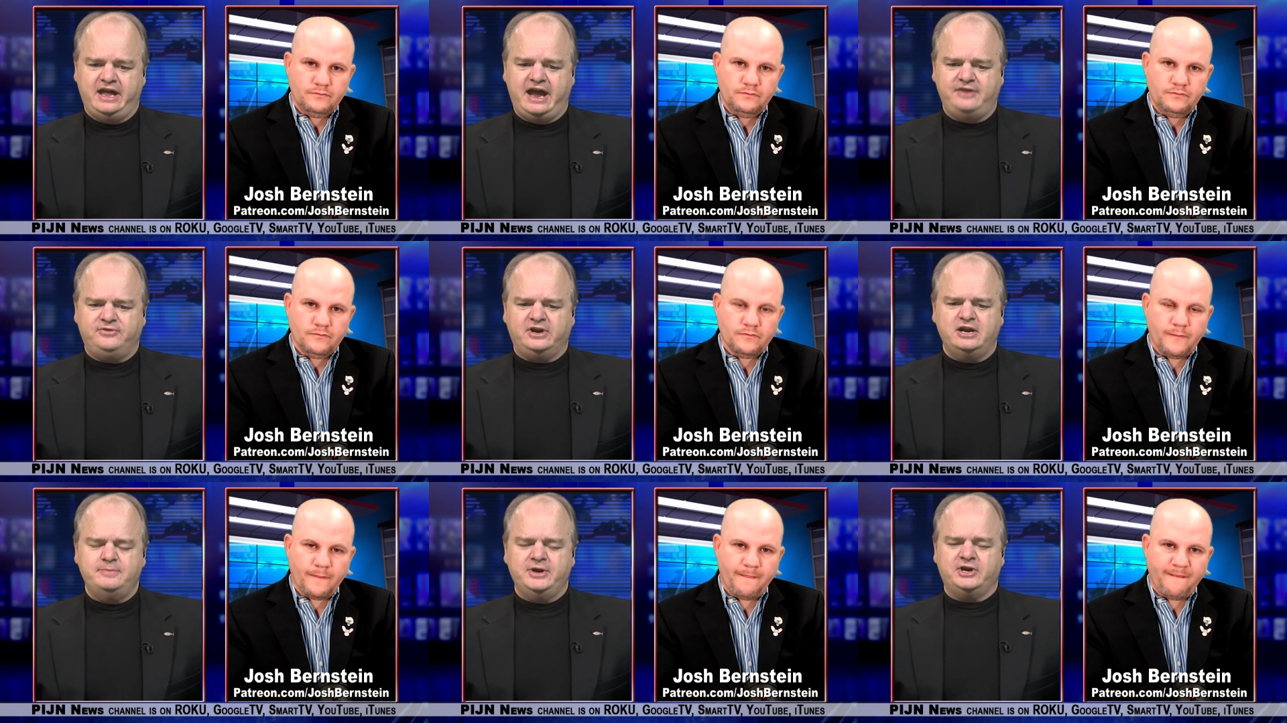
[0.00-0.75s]

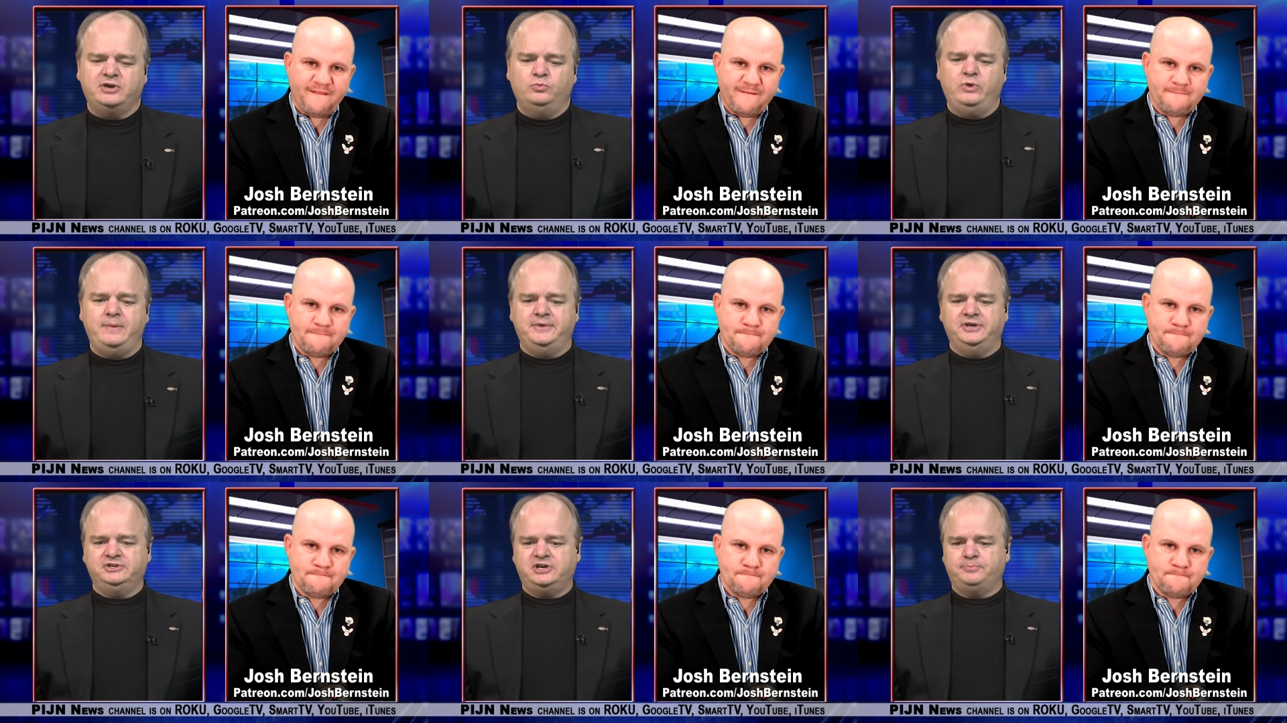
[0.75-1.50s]
Speaker 1: African American
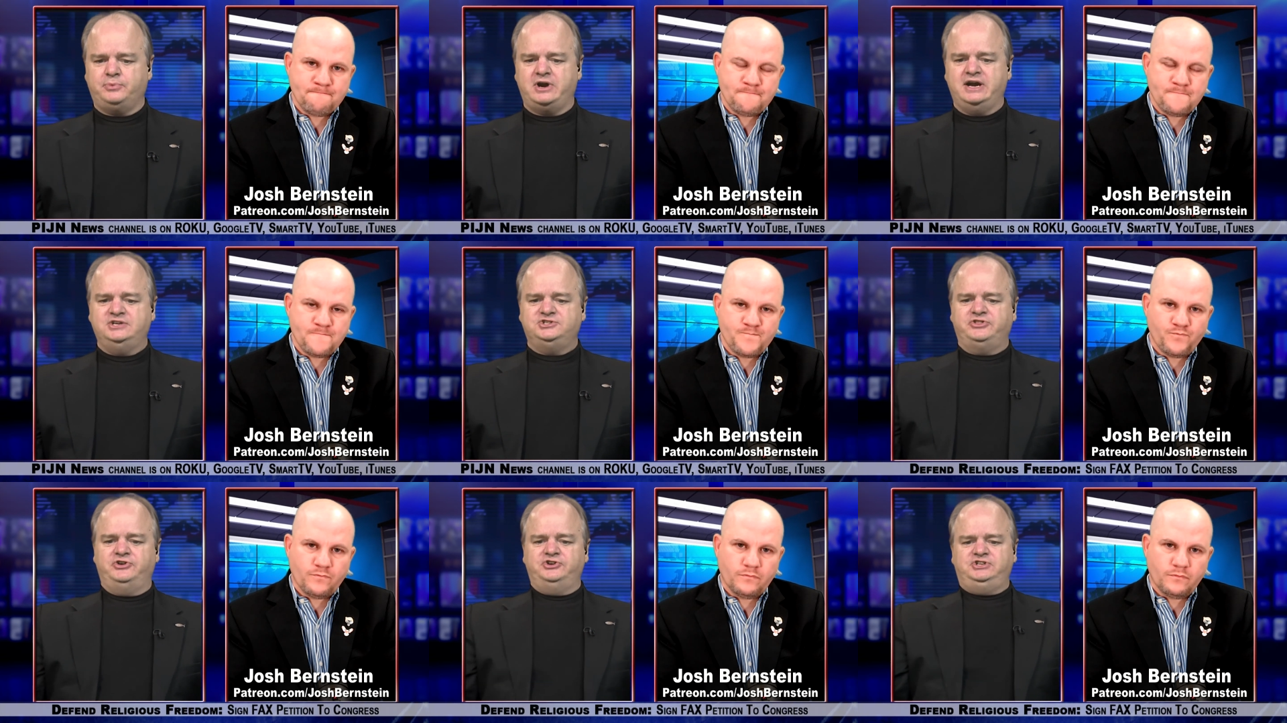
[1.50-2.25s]
women
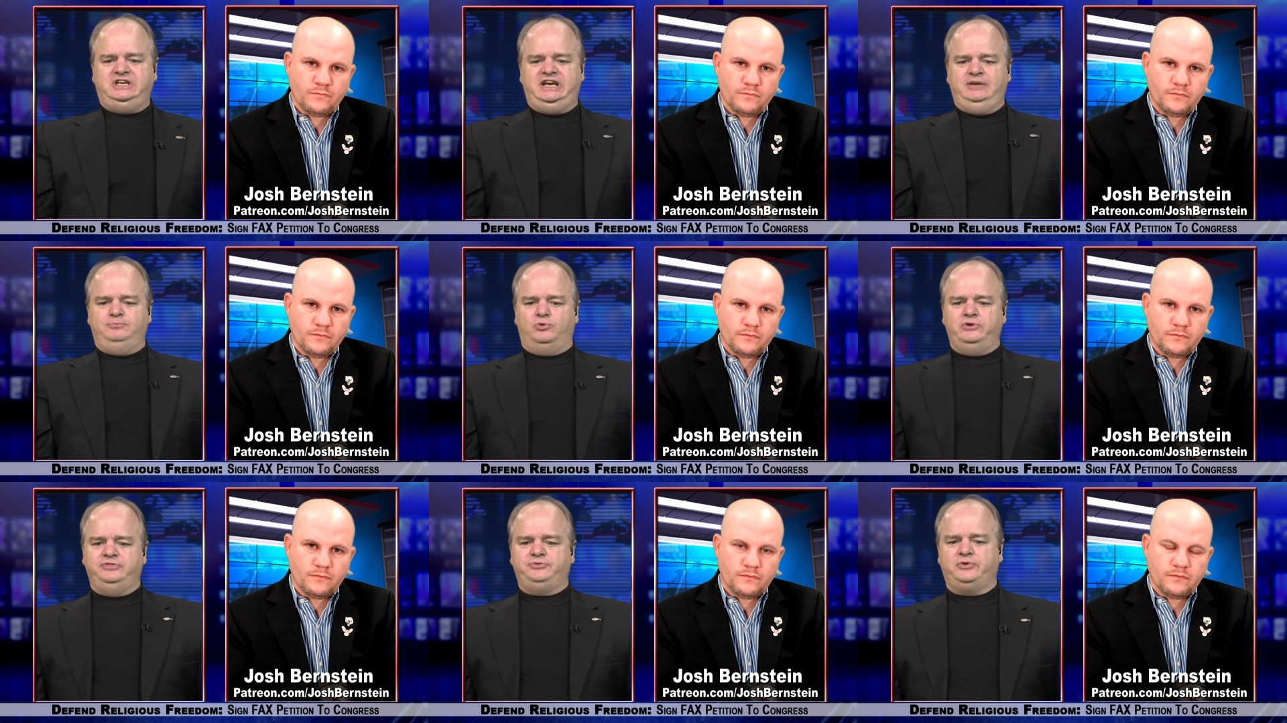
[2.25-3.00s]
comprise
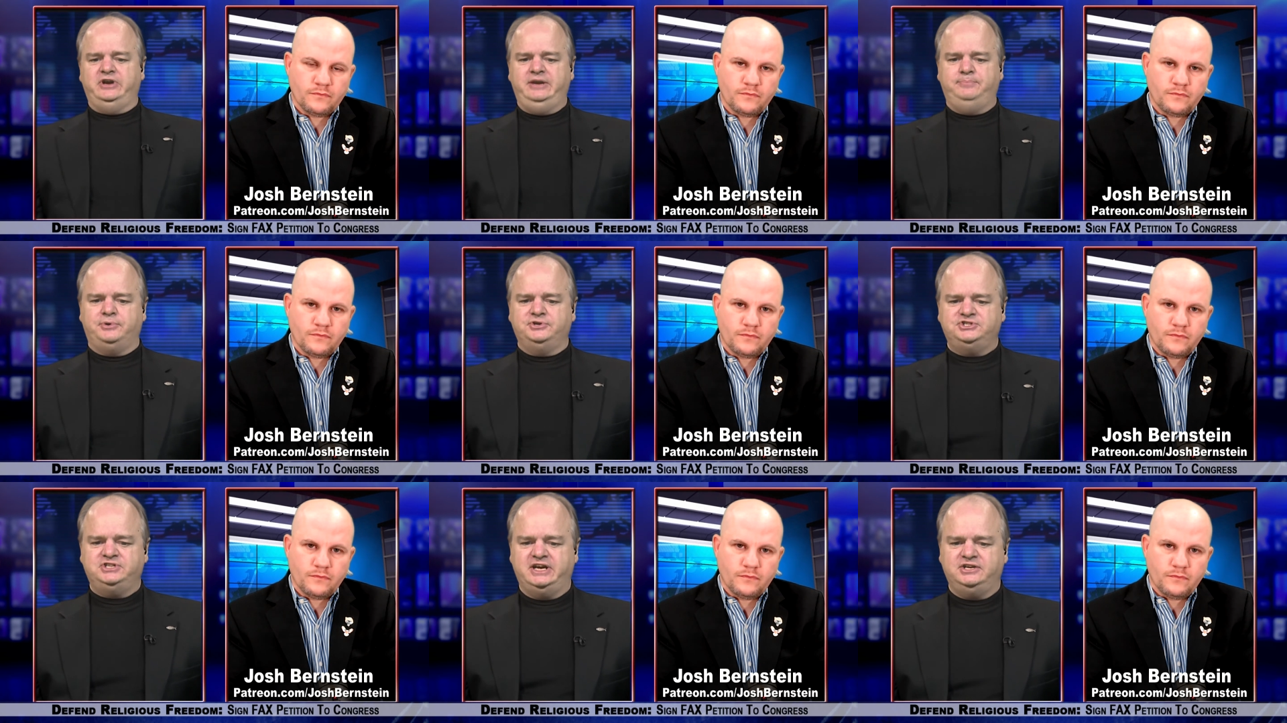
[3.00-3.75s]
13.3
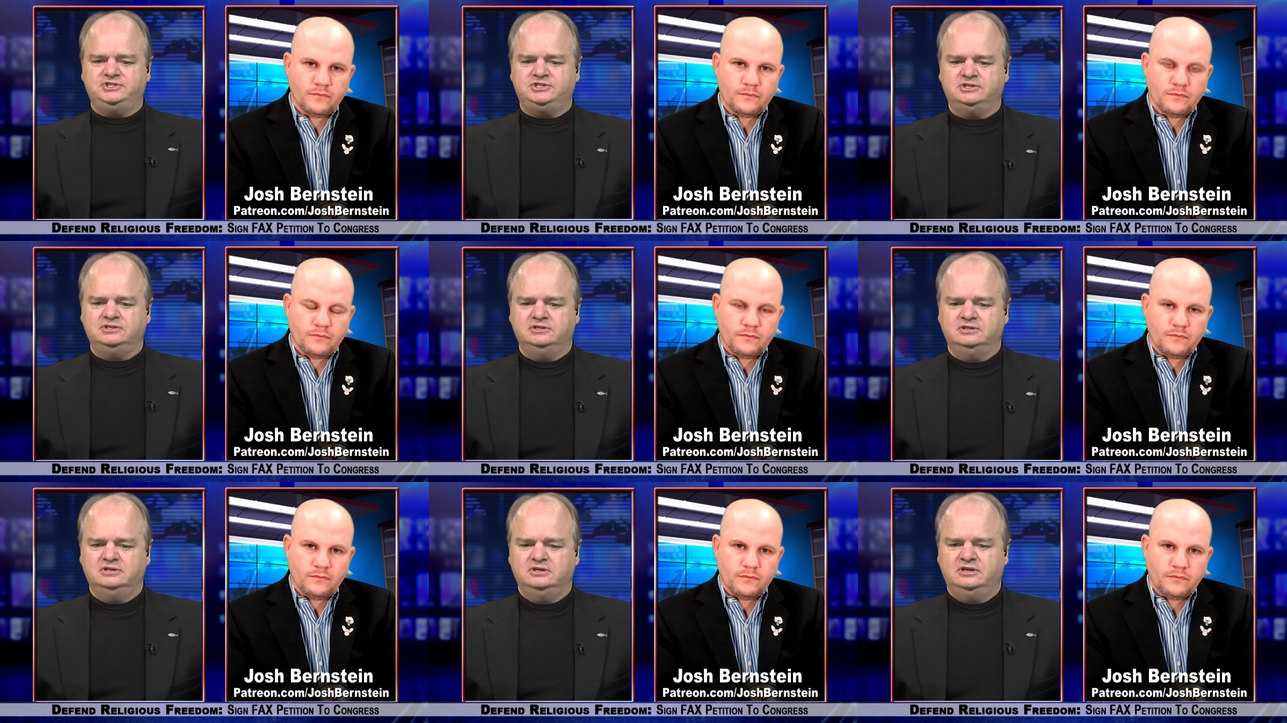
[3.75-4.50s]
percent
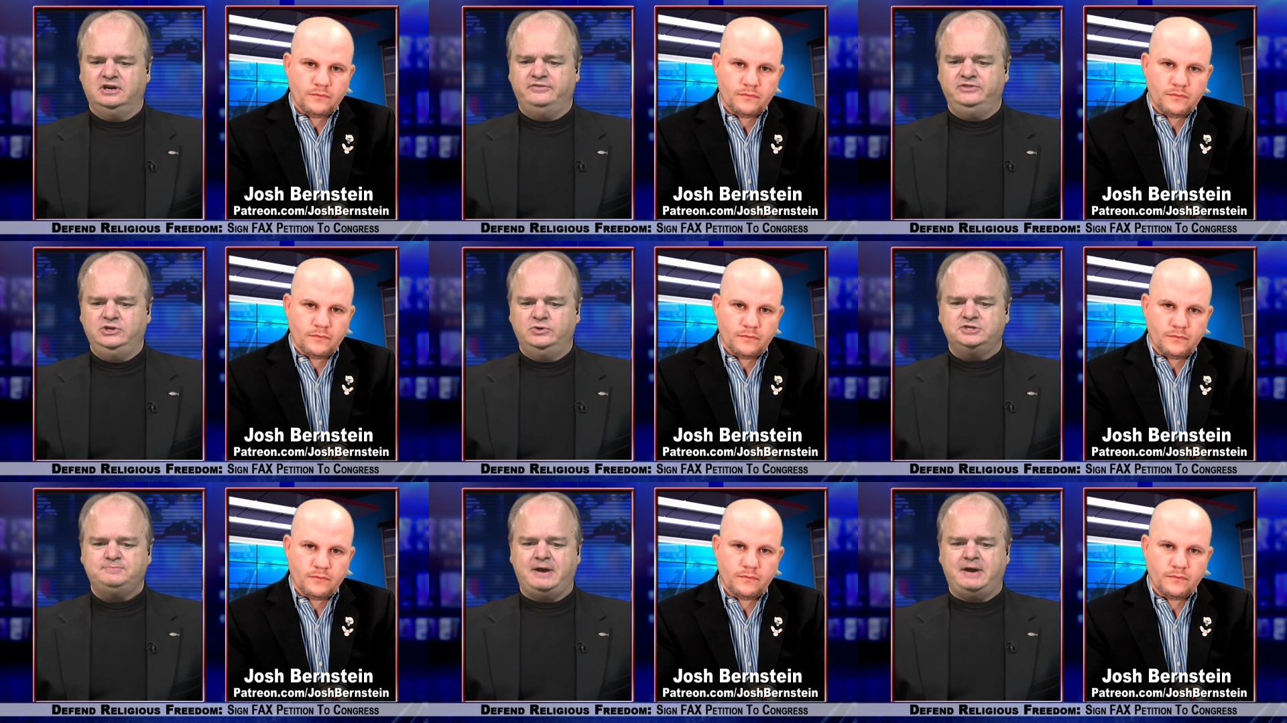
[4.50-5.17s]
of the U.S.